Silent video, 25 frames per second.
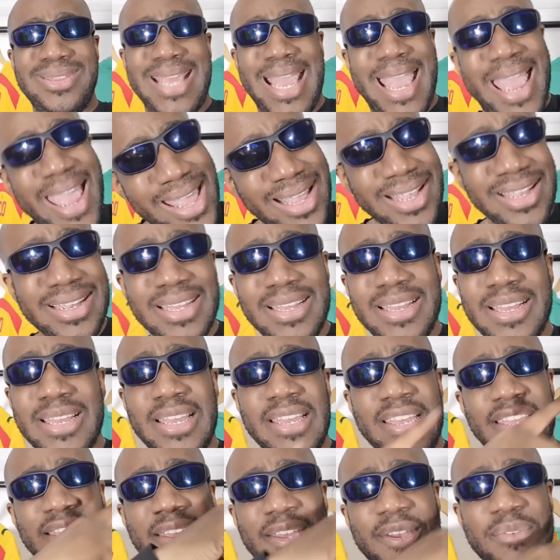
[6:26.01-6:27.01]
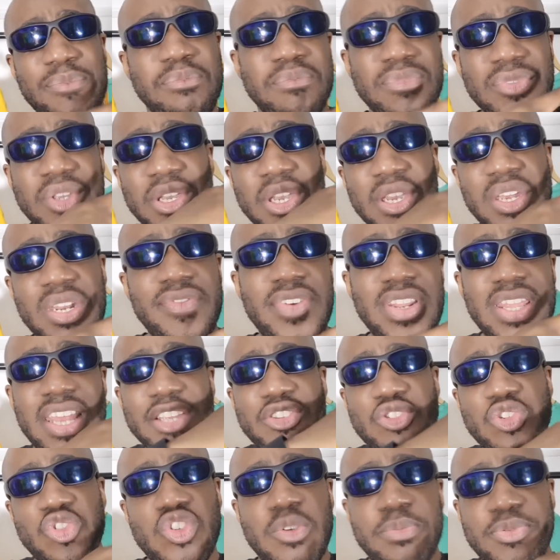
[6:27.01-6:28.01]
The heck? Head over there
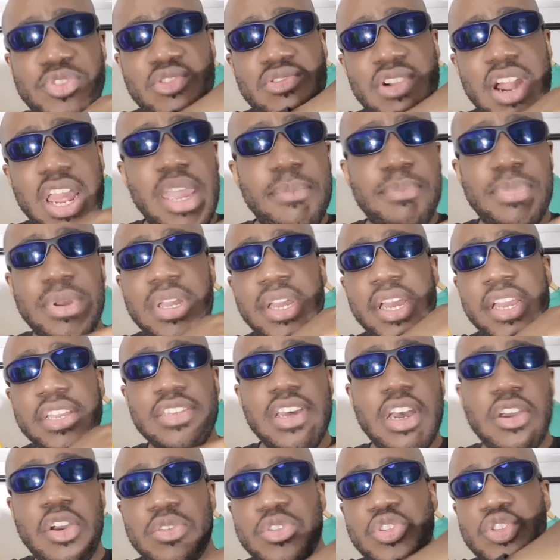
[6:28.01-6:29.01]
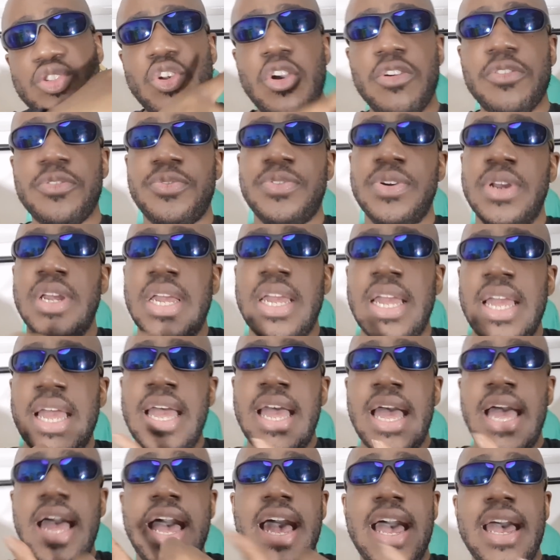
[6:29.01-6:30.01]
to subscribe. That good stuff.
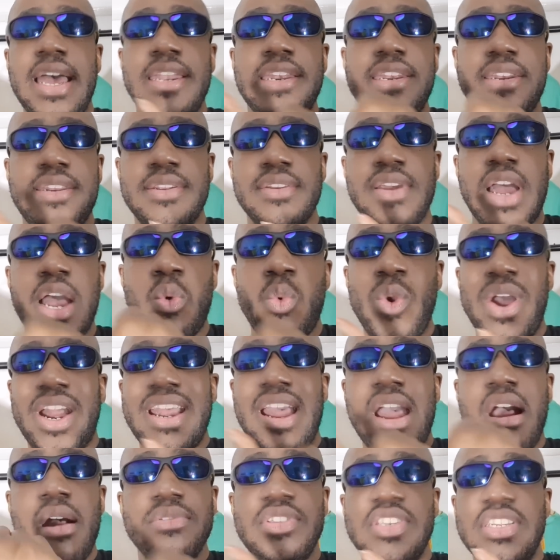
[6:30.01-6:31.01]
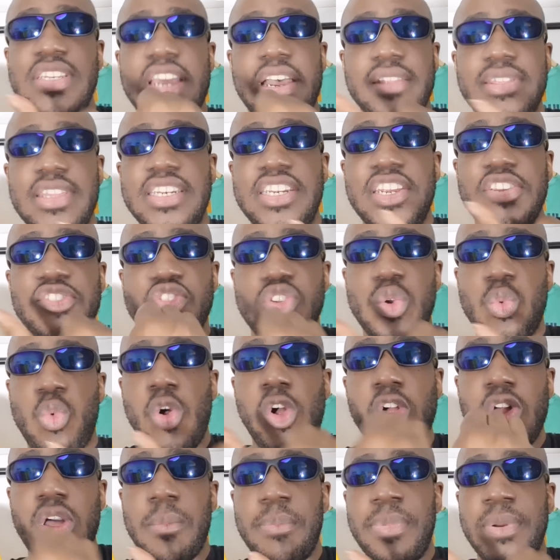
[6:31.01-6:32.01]
And we're counting down the days of the
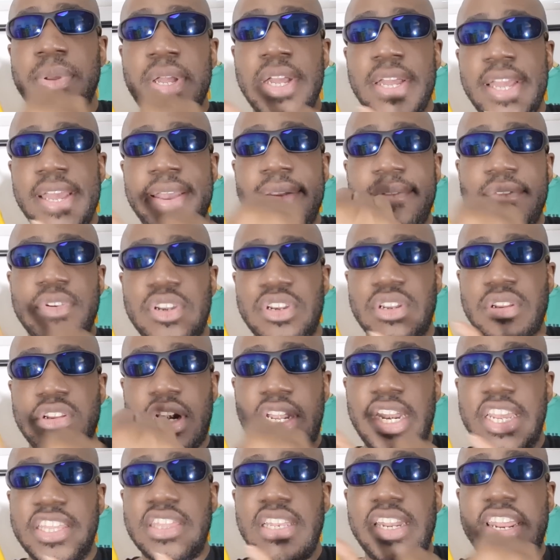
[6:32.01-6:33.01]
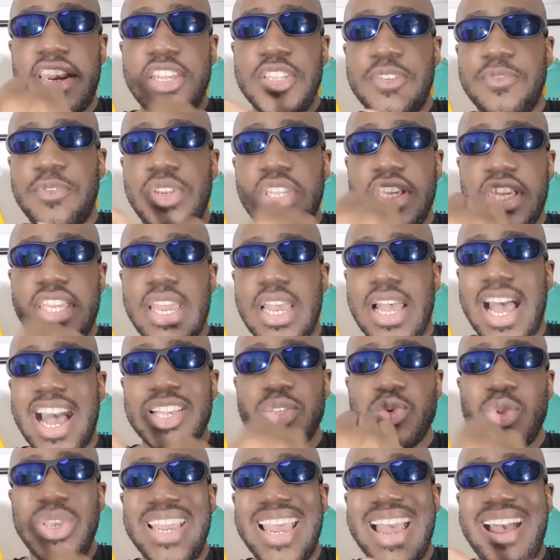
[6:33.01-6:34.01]
World Cup. Click the latest video here
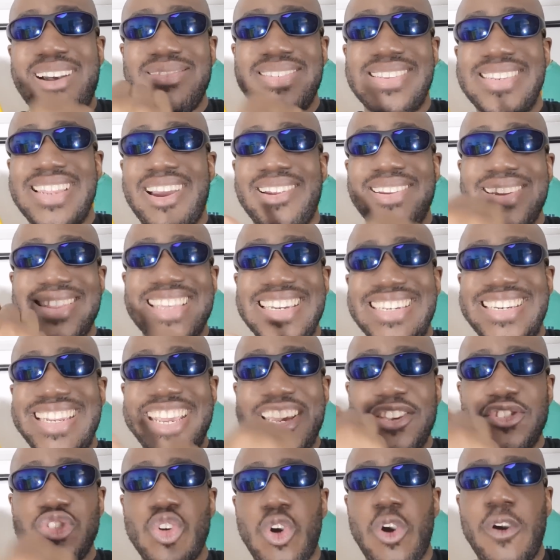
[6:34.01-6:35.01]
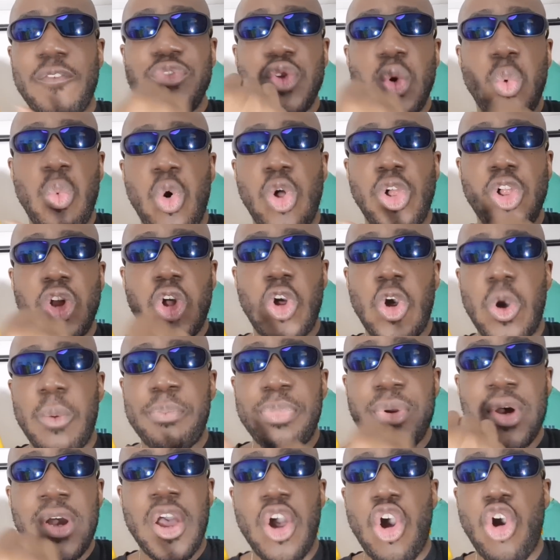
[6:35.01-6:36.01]
as we count down the days of the World
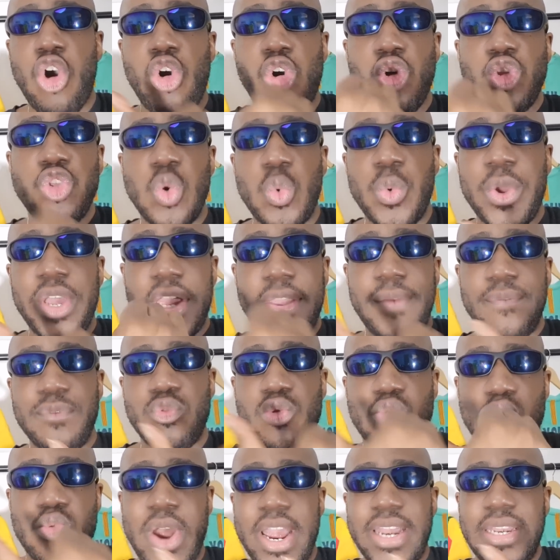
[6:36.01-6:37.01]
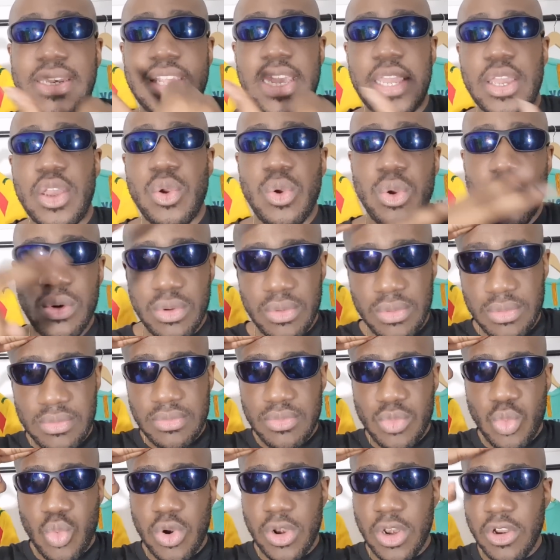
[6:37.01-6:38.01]
Cup all the way right there.
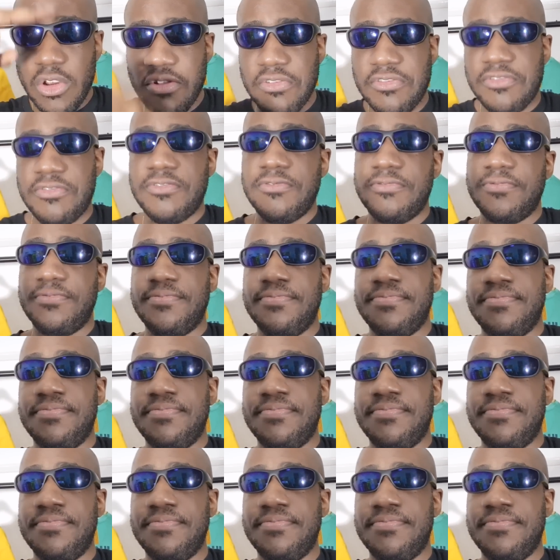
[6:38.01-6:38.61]
One love.